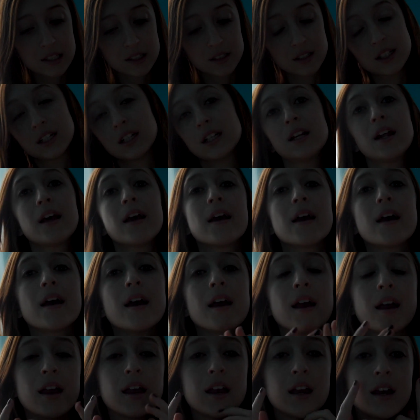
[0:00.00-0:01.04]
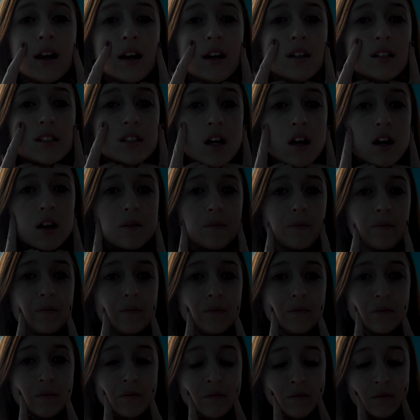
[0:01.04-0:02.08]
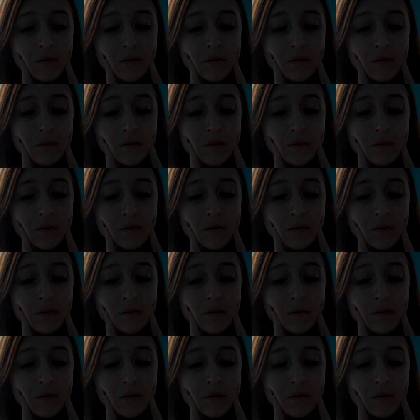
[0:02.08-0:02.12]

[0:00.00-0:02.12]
is clean. And you